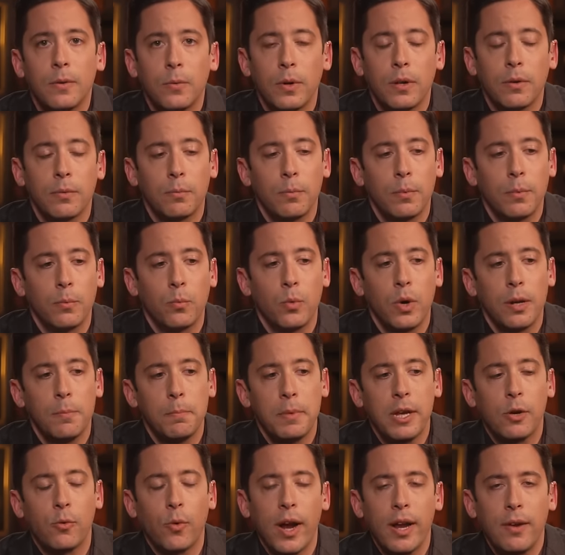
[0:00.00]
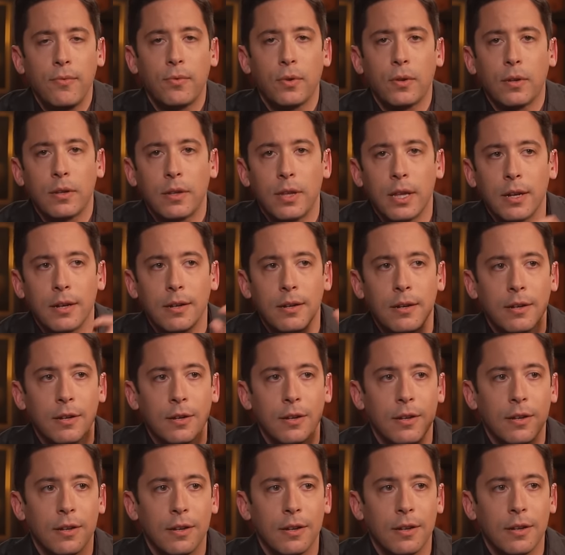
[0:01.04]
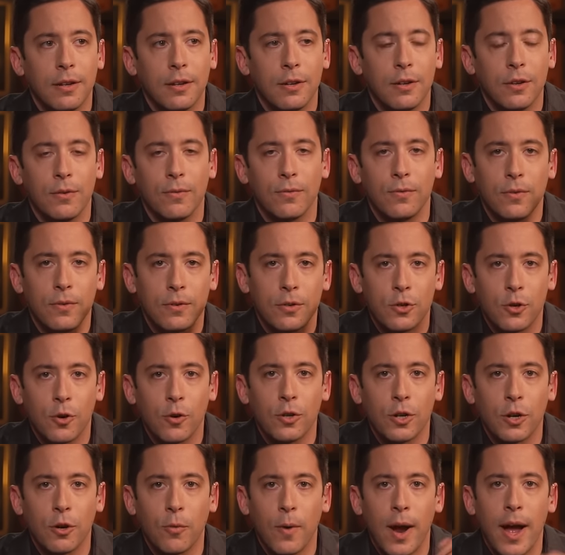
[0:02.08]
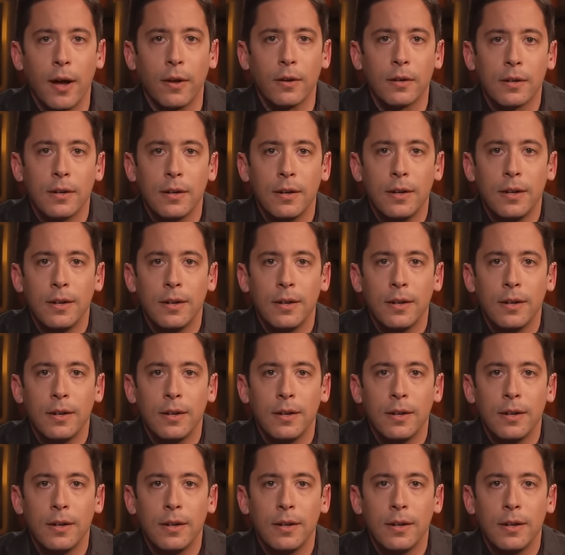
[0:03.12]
well, one, be grateful that you've turned it around.